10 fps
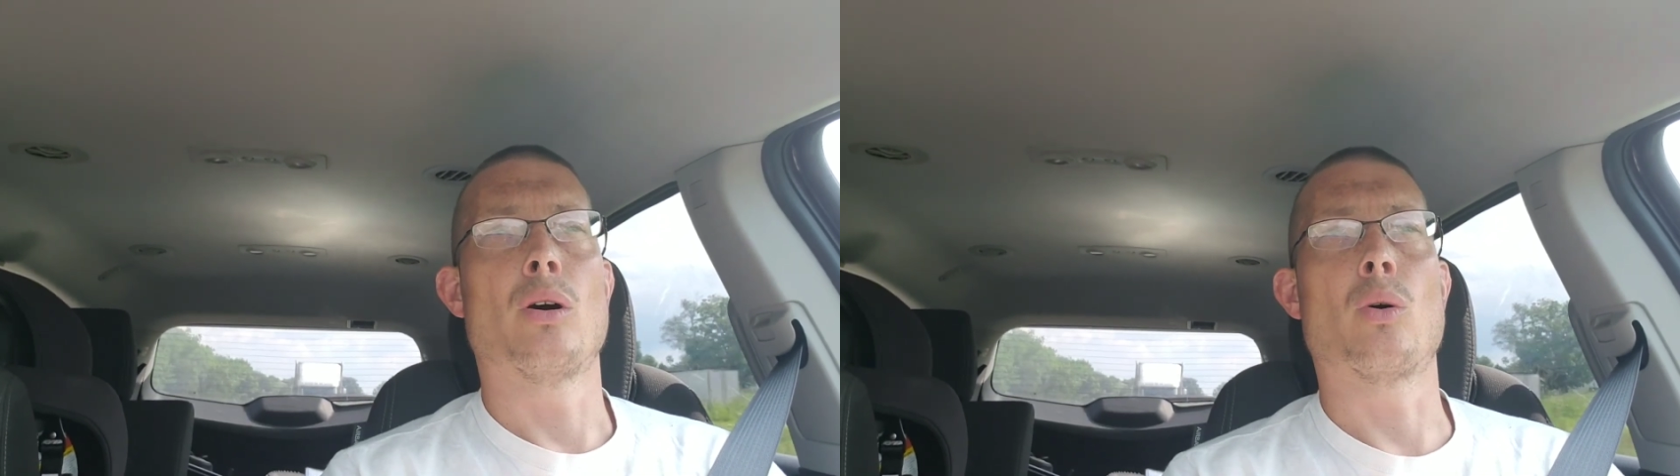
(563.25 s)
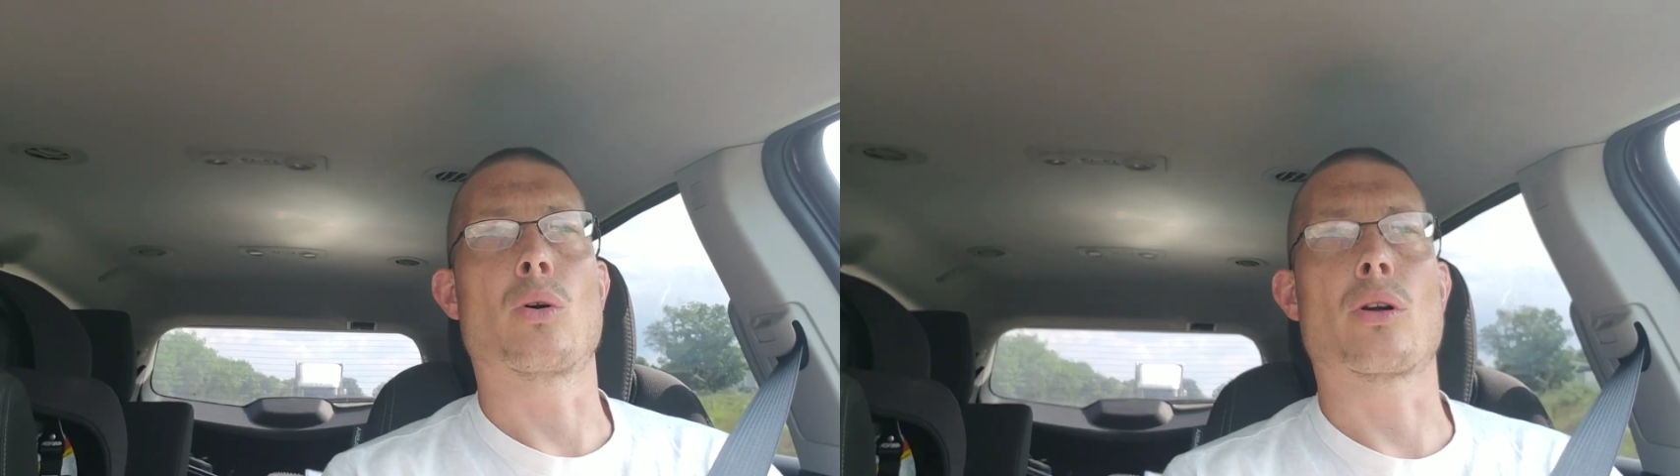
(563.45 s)

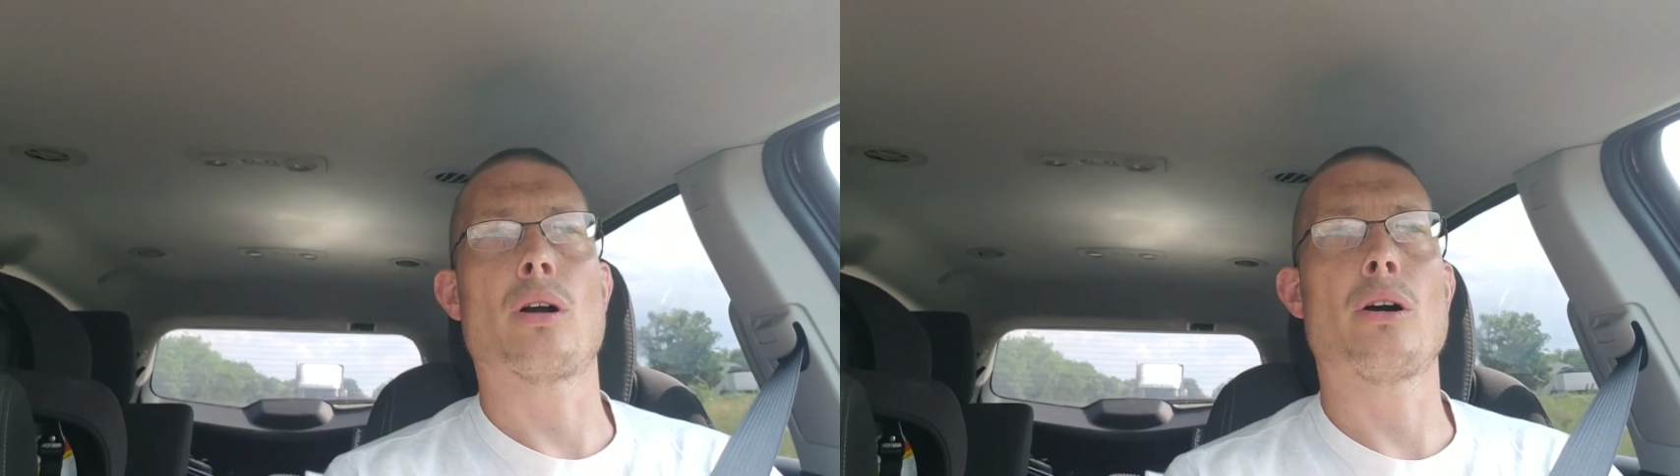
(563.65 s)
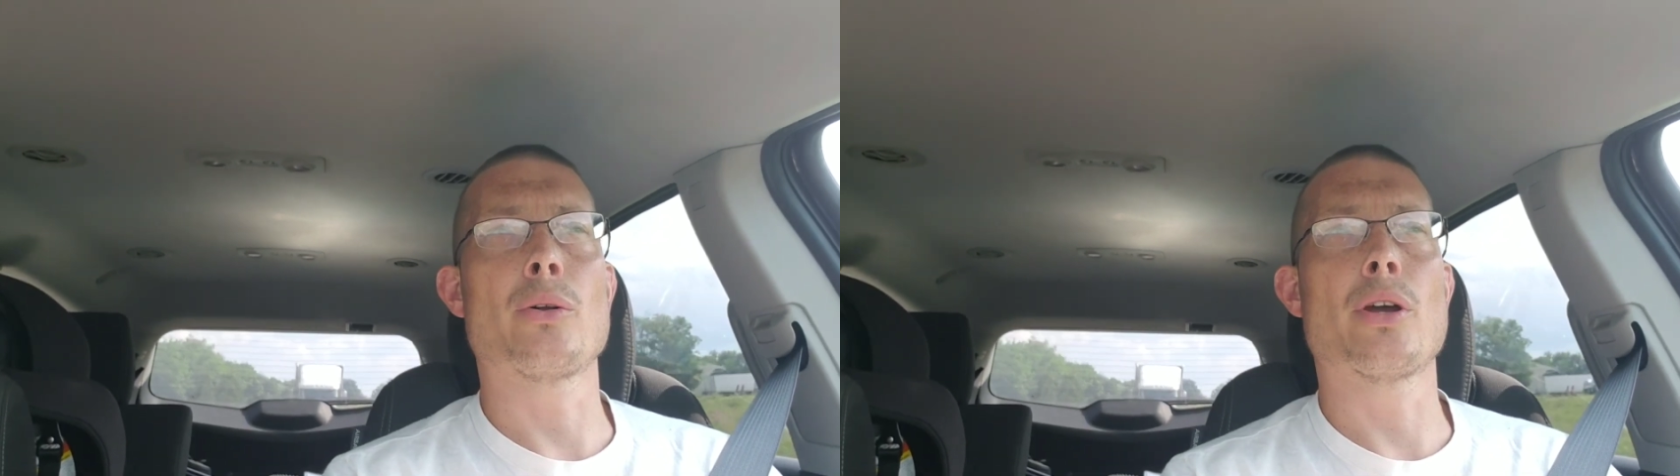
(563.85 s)
Or,
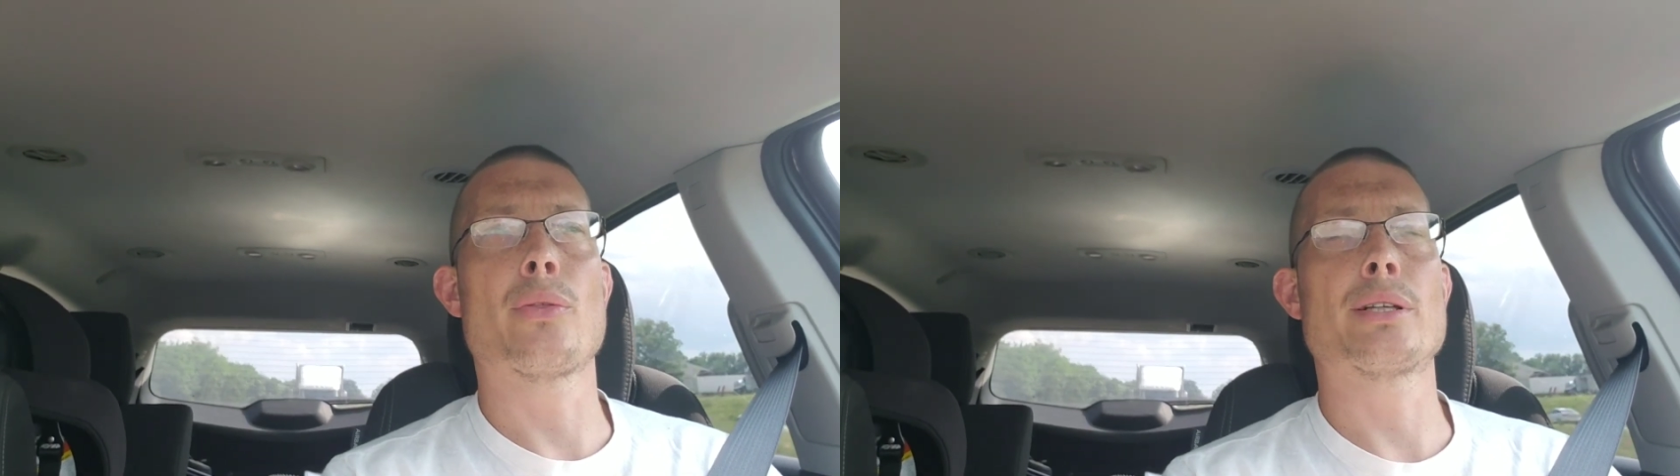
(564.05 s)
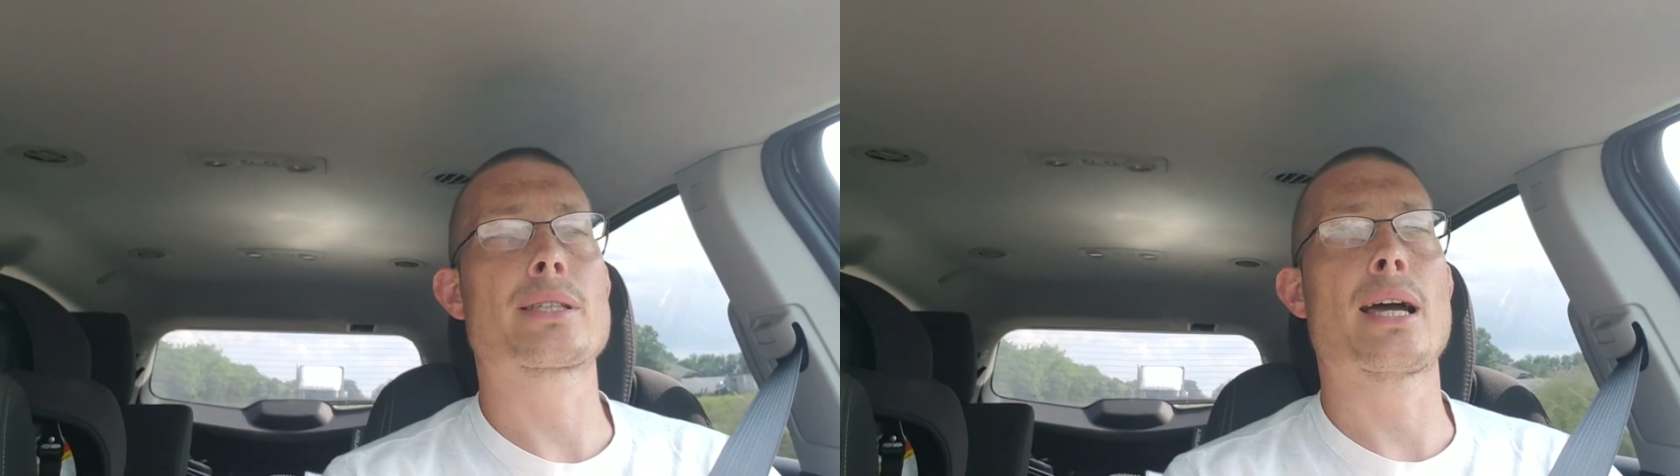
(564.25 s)
oh no,
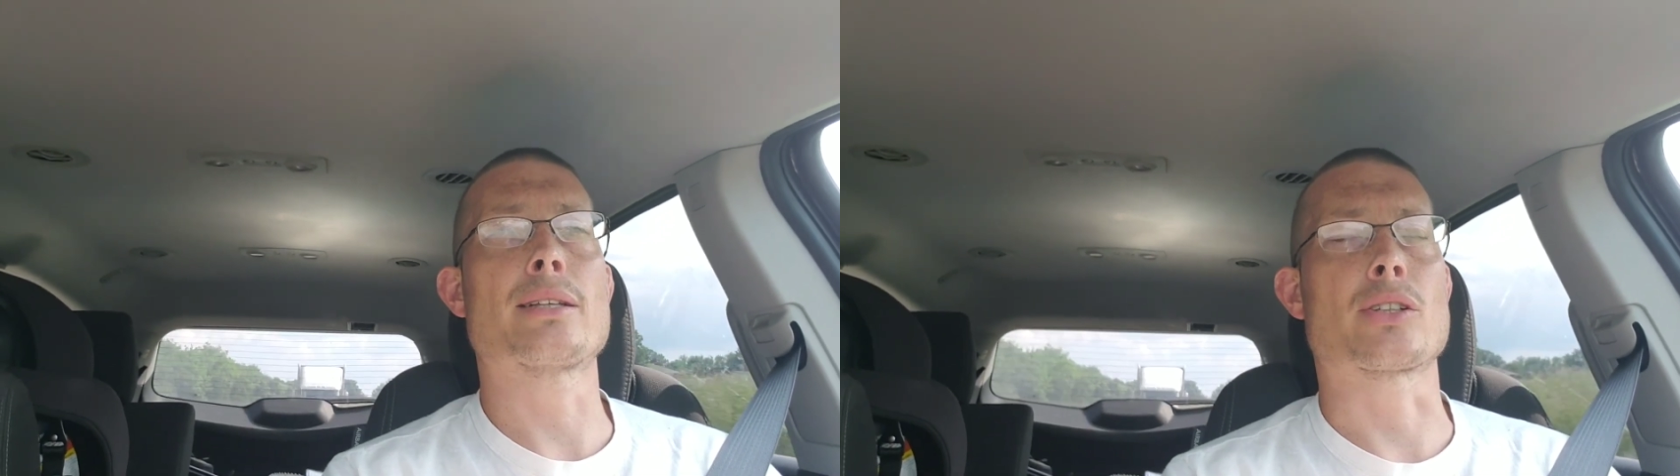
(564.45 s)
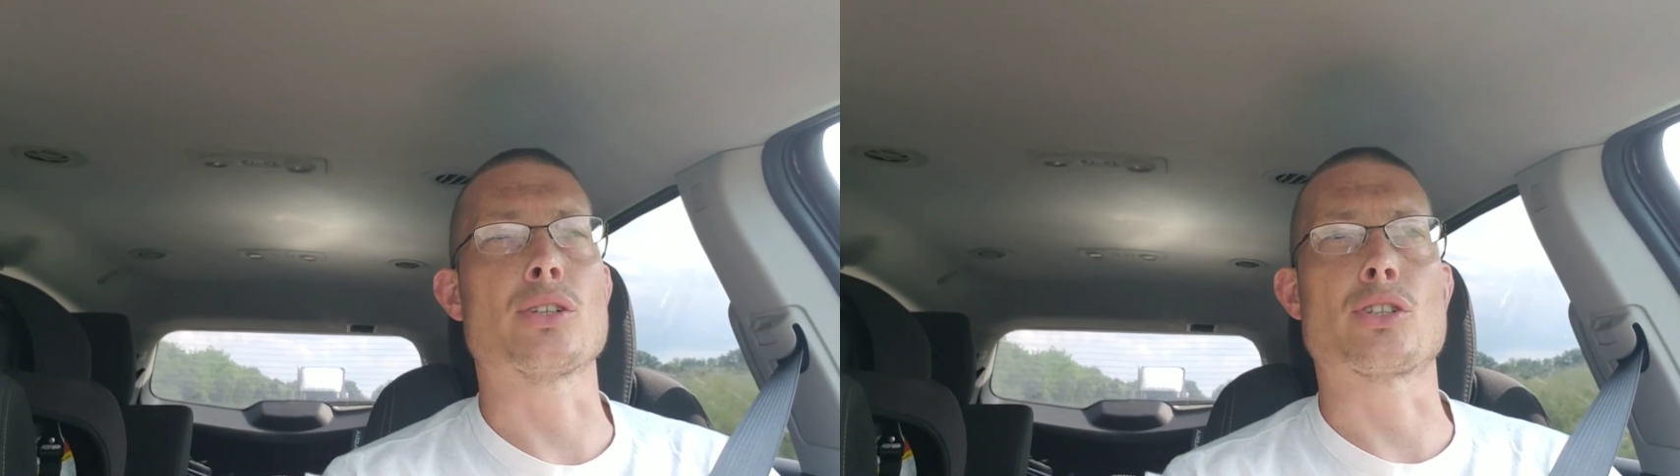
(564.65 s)
this
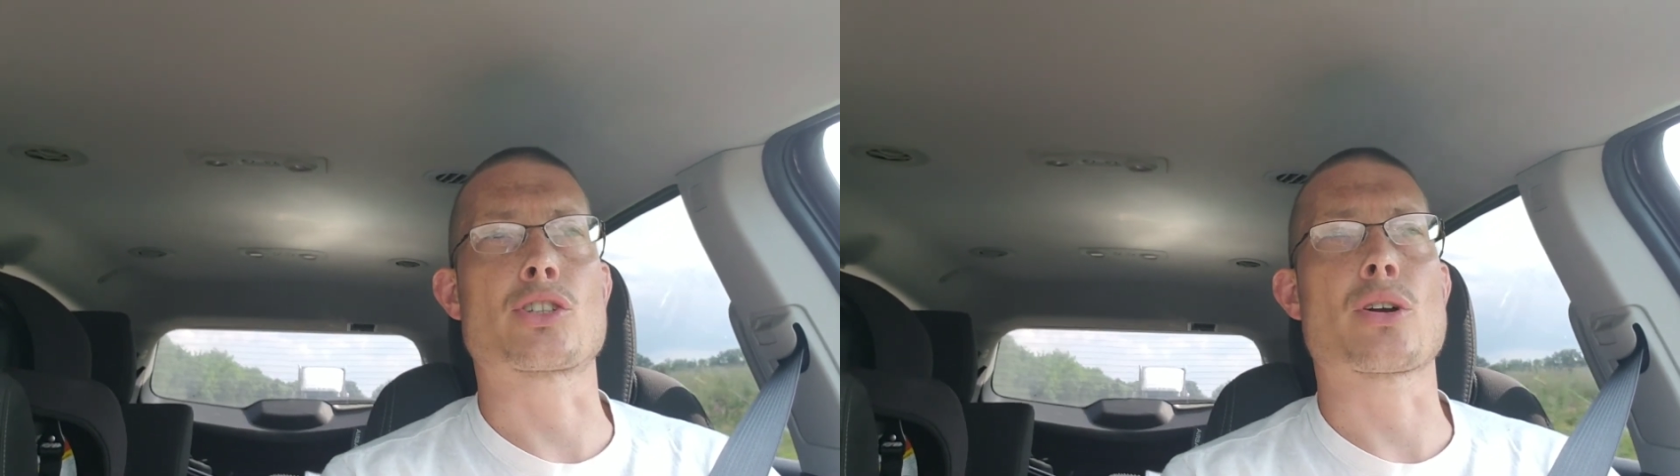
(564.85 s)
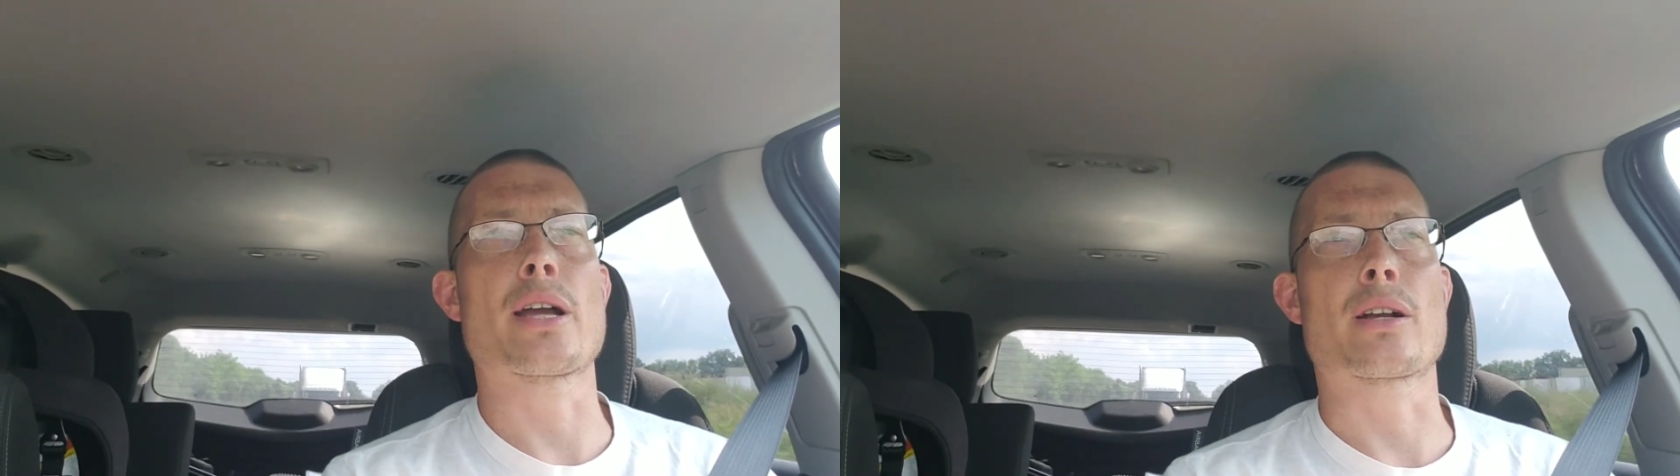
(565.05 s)
guy's a good
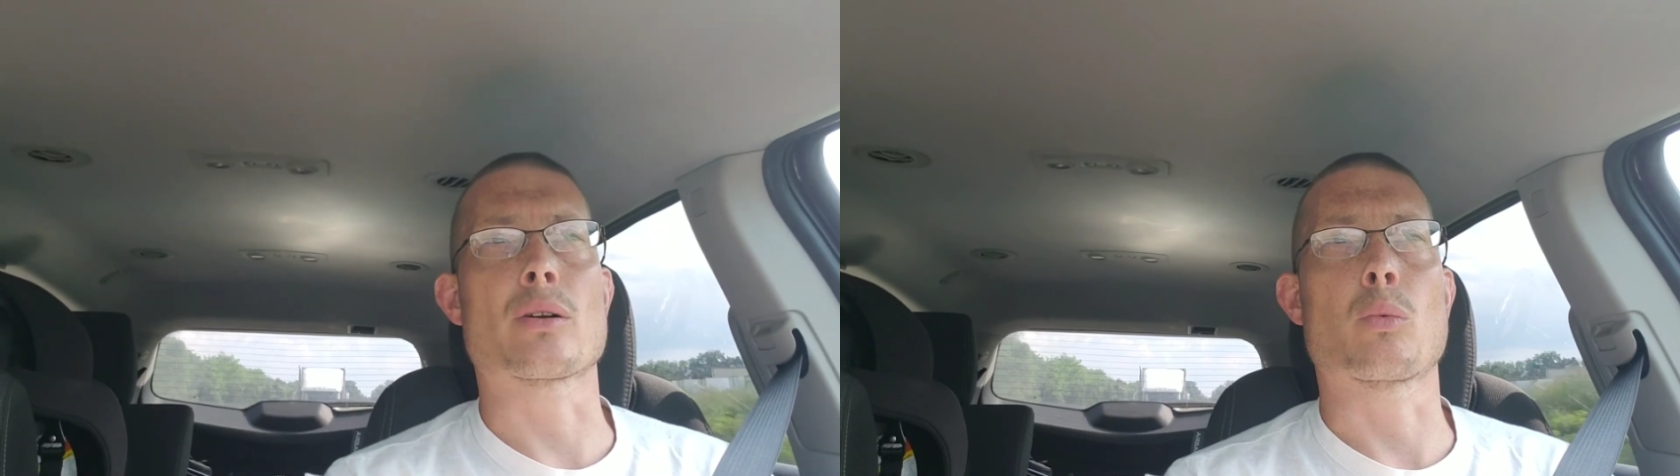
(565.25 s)
striker,